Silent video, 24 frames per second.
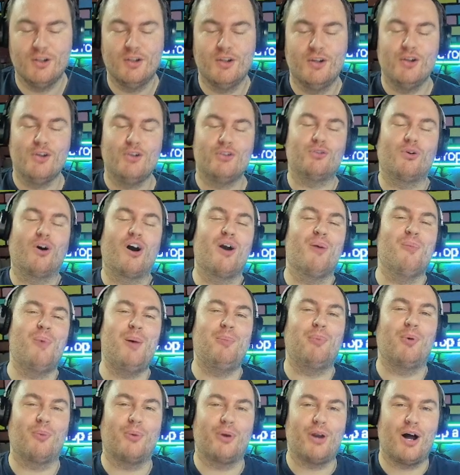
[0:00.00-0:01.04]
So I
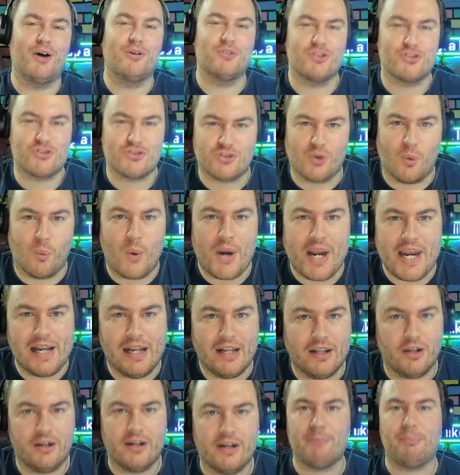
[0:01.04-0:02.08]
remember when I was just a wee
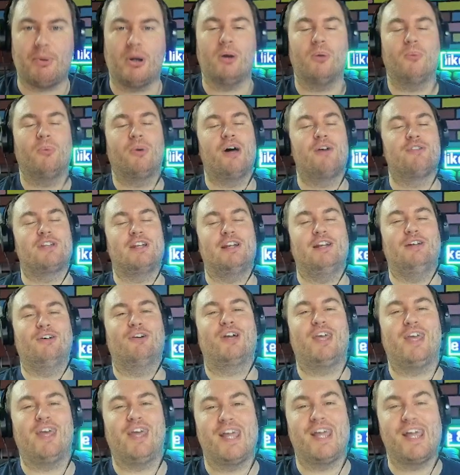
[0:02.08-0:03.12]
little nipper, when I was a little
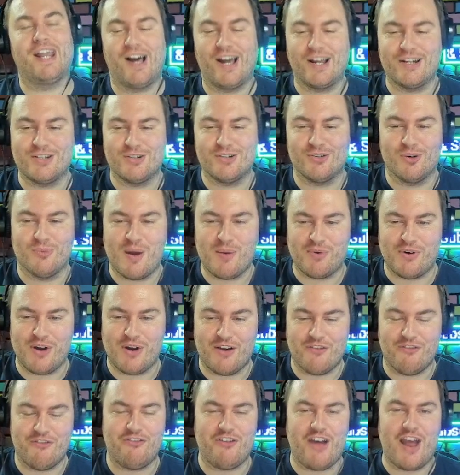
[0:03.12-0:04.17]
kid, I do remember a
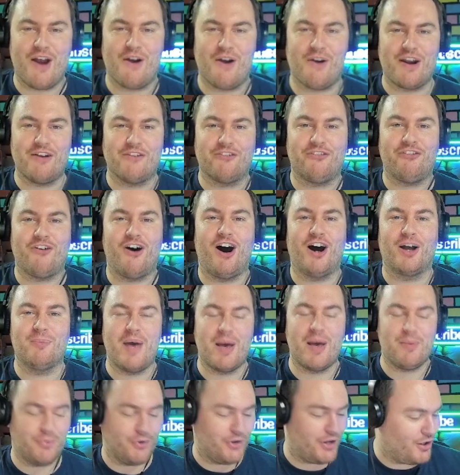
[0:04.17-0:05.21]
very fond
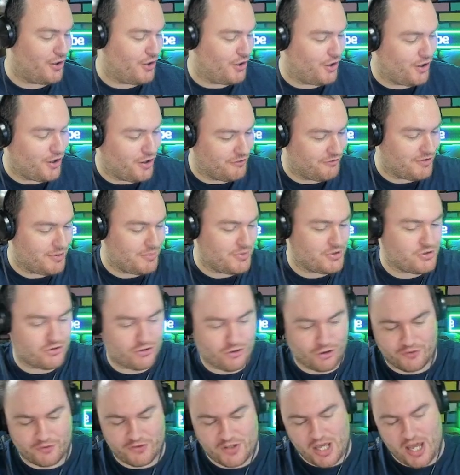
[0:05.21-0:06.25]
memory of, let me just
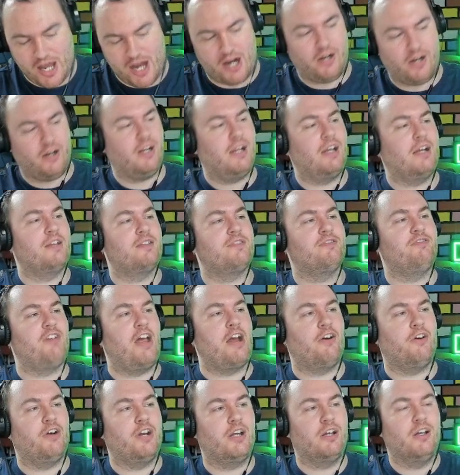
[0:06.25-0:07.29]
turn off the air, it is
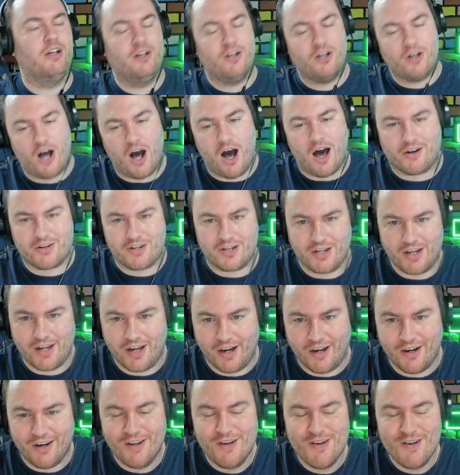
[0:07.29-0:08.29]
very hot in here.